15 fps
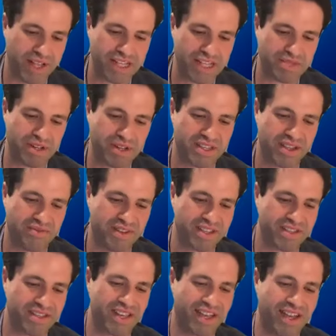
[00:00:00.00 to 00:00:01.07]
aspect of
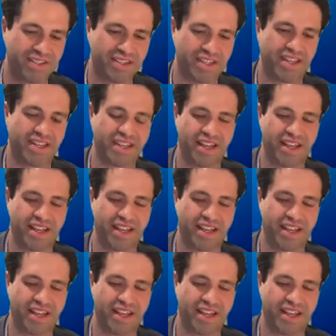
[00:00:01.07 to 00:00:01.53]
it tells it.